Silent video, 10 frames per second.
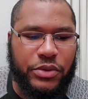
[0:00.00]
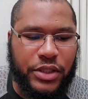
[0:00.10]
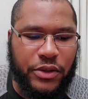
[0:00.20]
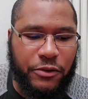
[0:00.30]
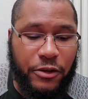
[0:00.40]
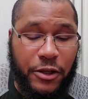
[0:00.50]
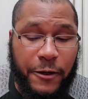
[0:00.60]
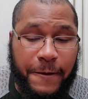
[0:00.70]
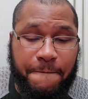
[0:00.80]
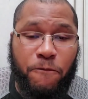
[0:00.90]
So
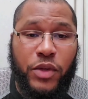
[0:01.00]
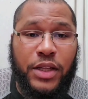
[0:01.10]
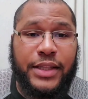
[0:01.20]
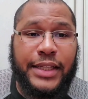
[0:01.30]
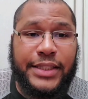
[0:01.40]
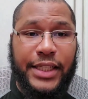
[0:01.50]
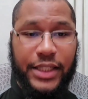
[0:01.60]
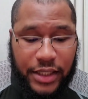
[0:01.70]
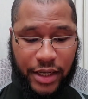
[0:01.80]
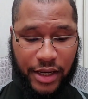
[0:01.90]
that's
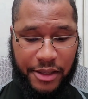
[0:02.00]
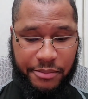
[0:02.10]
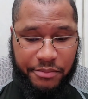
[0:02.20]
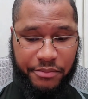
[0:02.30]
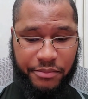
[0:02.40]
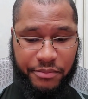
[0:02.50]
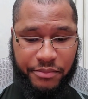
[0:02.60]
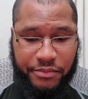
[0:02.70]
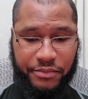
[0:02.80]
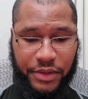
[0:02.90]
it.
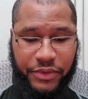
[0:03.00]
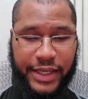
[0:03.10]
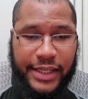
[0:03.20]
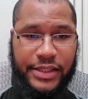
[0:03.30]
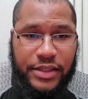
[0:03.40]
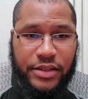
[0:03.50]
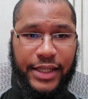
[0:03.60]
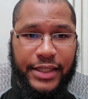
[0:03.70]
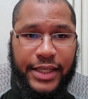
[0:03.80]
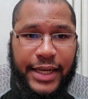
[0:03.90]
If you guys
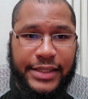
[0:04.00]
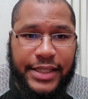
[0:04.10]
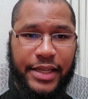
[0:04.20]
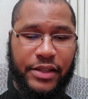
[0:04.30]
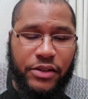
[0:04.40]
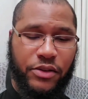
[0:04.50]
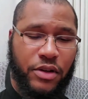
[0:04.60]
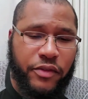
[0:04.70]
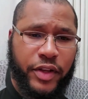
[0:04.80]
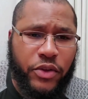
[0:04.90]
like the content,
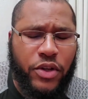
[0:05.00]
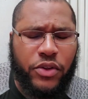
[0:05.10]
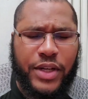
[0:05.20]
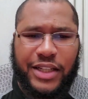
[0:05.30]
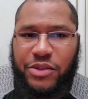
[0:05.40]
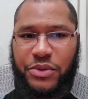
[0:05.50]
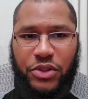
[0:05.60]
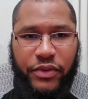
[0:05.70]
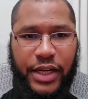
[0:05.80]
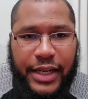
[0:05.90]
you guys know what to
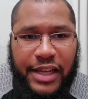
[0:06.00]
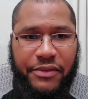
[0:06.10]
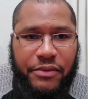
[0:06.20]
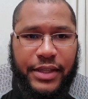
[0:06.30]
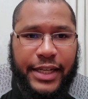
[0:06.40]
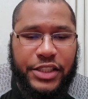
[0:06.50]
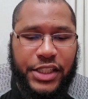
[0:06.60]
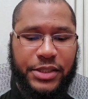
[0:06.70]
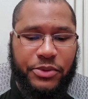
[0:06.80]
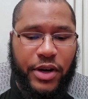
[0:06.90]
do already. Like,
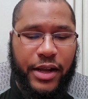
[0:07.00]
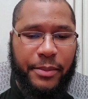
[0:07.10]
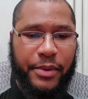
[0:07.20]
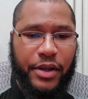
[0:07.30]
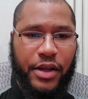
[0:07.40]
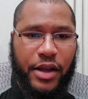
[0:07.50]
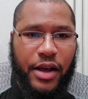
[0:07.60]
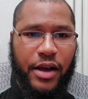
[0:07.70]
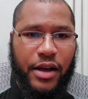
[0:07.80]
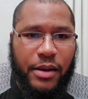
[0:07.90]
share, subscribe.
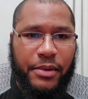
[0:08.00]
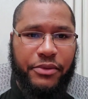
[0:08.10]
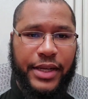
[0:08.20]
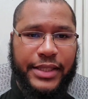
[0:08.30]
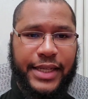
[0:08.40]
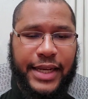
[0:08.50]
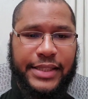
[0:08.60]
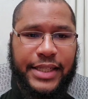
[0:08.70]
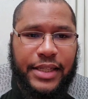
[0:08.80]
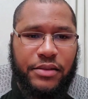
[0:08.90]
If you like the
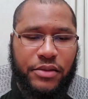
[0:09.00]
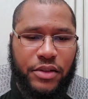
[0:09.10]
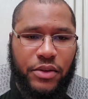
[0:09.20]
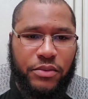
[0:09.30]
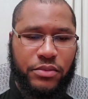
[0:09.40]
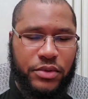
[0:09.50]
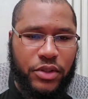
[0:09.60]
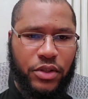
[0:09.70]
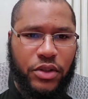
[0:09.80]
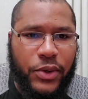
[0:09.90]
content,
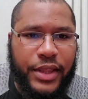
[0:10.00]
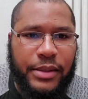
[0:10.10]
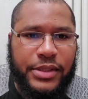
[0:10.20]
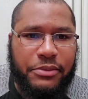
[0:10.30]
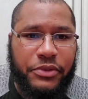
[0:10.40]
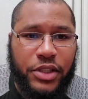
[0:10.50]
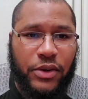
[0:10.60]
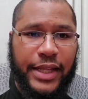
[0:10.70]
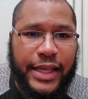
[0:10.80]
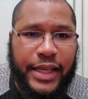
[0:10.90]
throw a thumbs up. If you
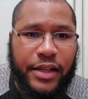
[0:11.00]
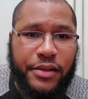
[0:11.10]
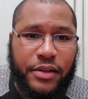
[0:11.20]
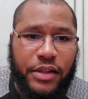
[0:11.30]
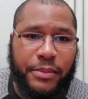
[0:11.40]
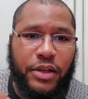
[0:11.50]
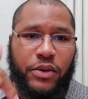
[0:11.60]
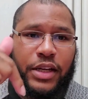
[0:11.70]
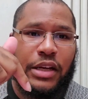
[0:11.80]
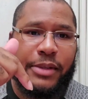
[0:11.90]
don't like it, let me know
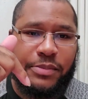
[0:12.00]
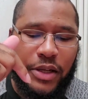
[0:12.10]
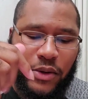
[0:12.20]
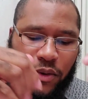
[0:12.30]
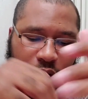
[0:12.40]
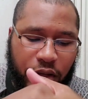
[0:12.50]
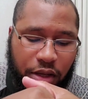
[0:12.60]
in the comments below.